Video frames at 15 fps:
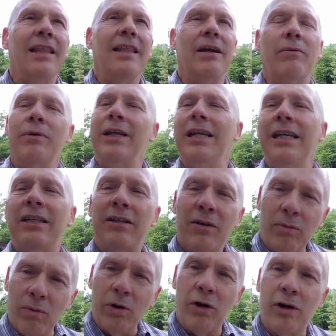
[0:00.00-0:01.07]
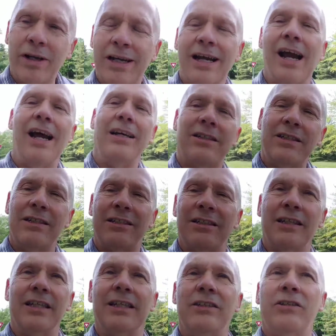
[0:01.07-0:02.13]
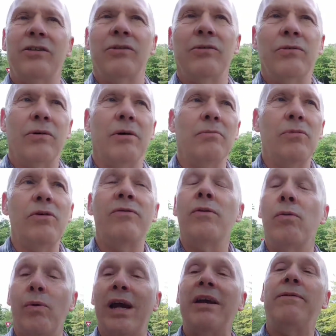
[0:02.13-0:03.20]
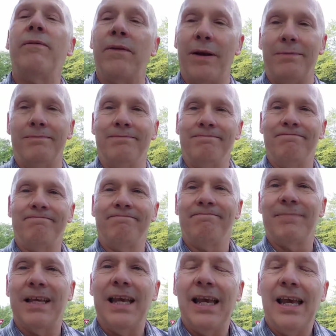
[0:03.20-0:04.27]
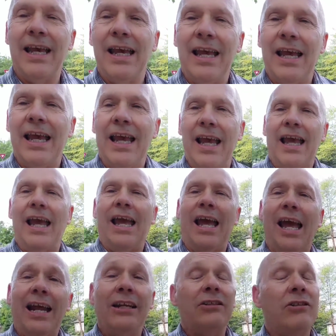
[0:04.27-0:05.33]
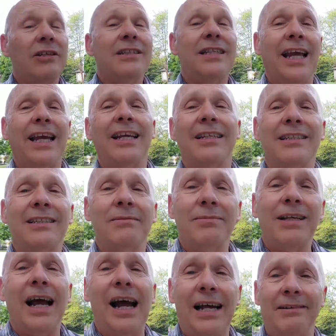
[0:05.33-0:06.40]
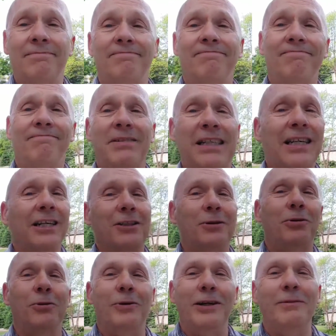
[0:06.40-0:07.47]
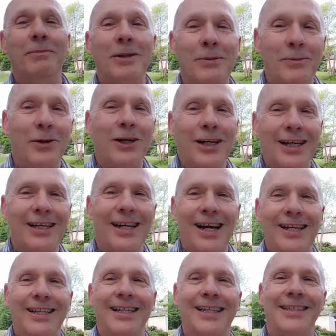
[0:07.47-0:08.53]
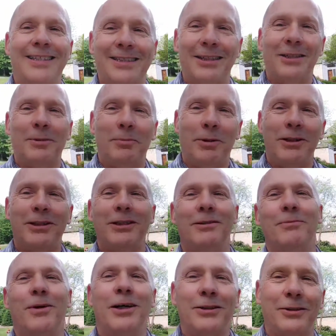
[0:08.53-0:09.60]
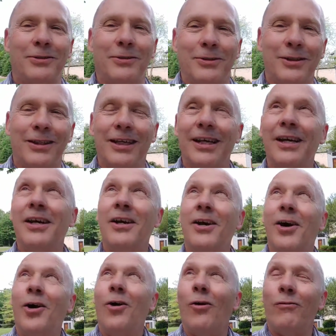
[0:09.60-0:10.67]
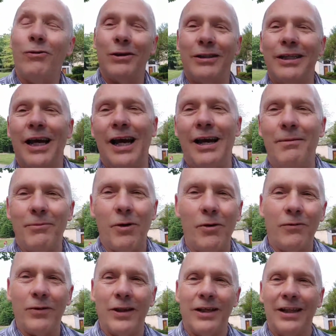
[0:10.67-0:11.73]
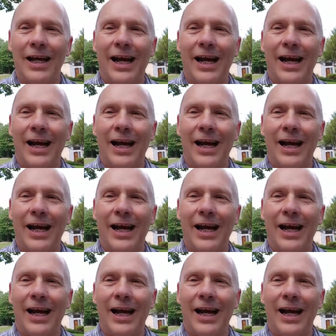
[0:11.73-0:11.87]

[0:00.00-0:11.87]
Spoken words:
that we need to work consciously to move away from. And it's going to take us some time, because we've been working on these suspicion muscles over time, over the